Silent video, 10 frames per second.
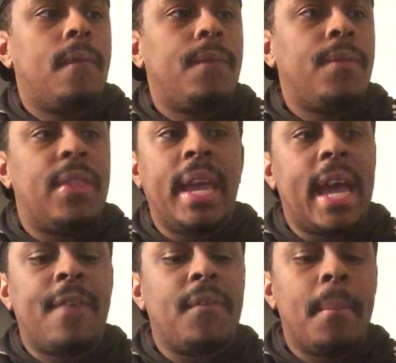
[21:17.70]
they
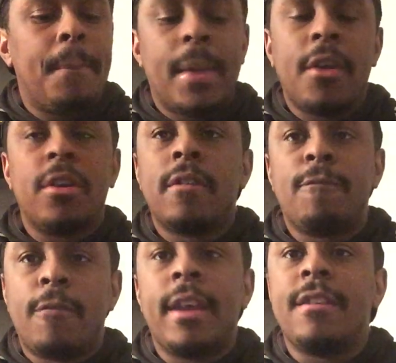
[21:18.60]
have a myriad of
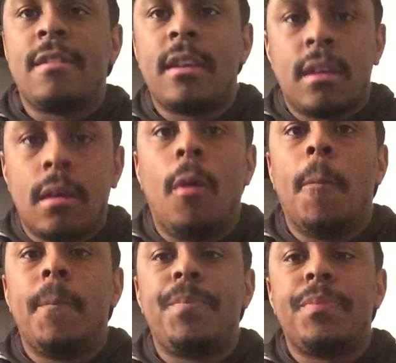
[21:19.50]
ways they can go.
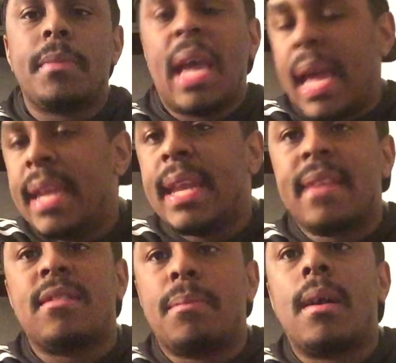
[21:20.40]
And
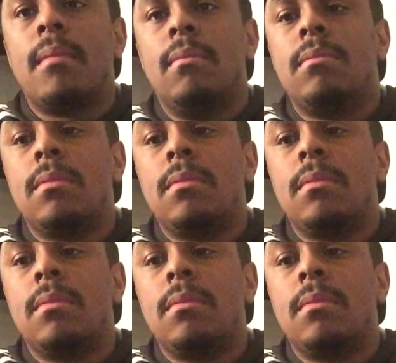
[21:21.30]
that's a problem.